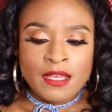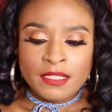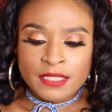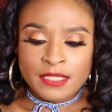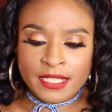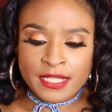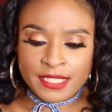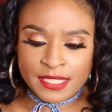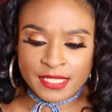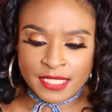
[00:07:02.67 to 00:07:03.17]

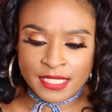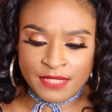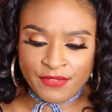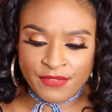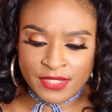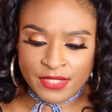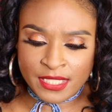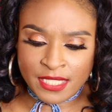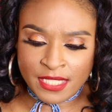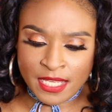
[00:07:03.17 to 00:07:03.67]
Let's see if
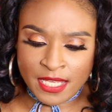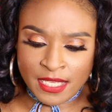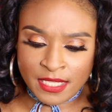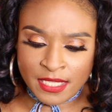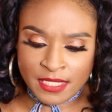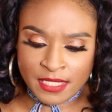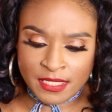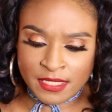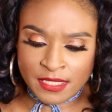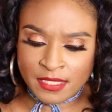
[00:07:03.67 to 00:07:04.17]
it
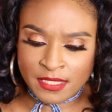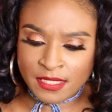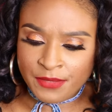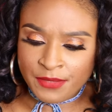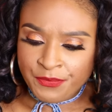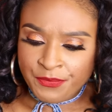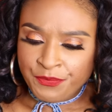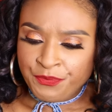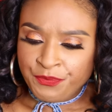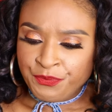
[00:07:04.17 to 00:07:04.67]
says,
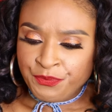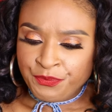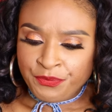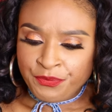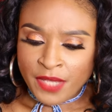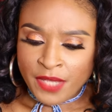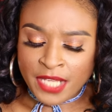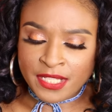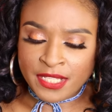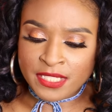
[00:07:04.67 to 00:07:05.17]

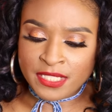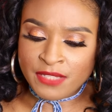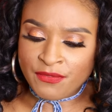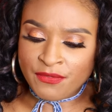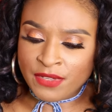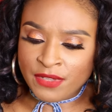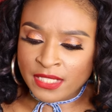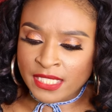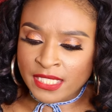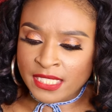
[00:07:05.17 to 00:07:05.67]
it doesn't
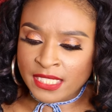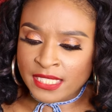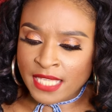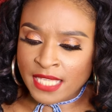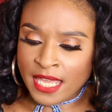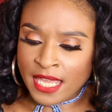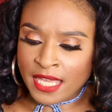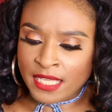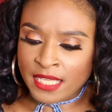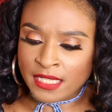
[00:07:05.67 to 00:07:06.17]
really
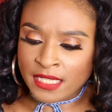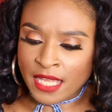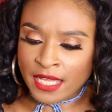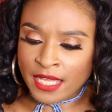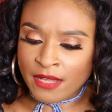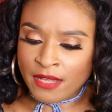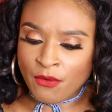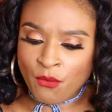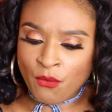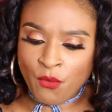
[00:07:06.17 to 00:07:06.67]
say
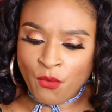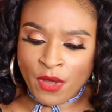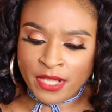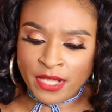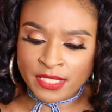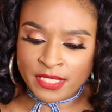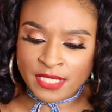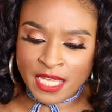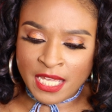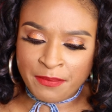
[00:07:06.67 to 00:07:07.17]
like
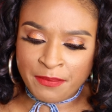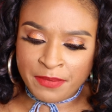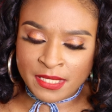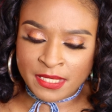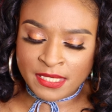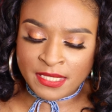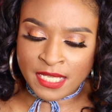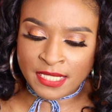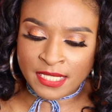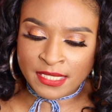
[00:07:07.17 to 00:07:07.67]
what type of
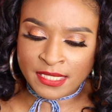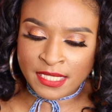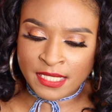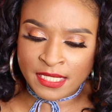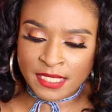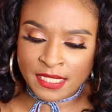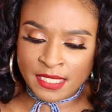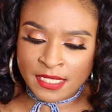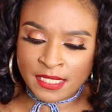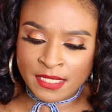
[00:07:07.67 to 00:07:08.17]
scent
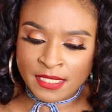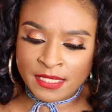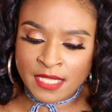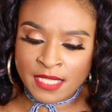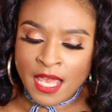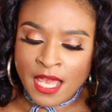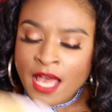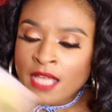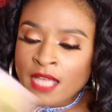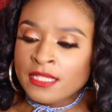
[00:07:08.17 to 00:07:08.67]
it is.
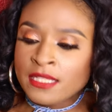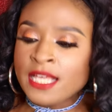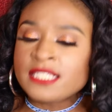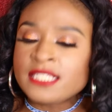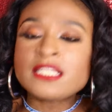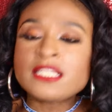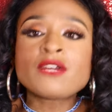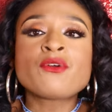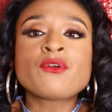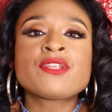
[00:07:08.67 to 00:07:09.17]

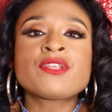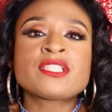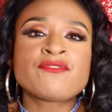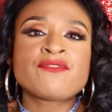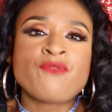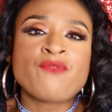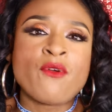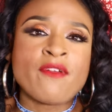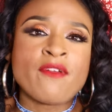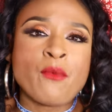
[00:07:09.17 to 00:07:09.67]
Let's look on the
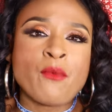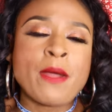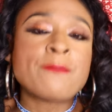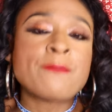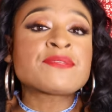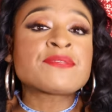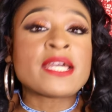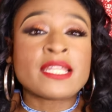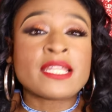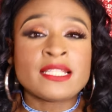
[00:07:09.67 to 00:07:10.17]
Sephora
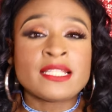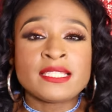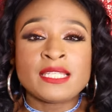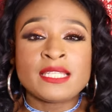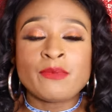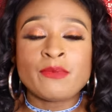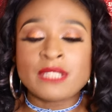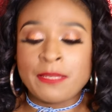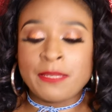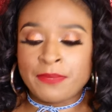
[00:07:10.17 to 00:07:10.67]
website and
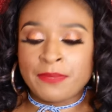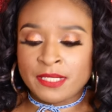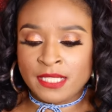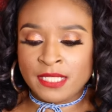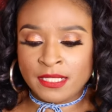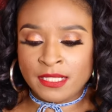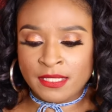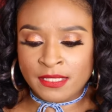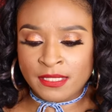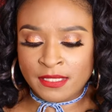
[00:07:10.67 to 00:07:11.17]
see what type of
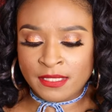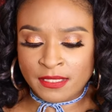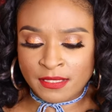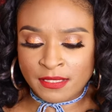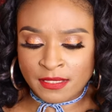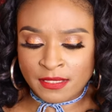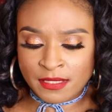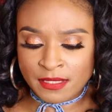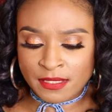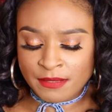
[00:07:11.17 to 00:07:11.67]
scent this
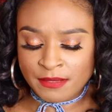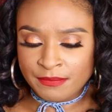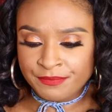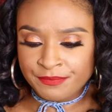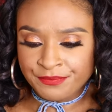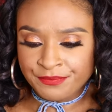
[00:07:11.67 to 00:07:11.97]
is.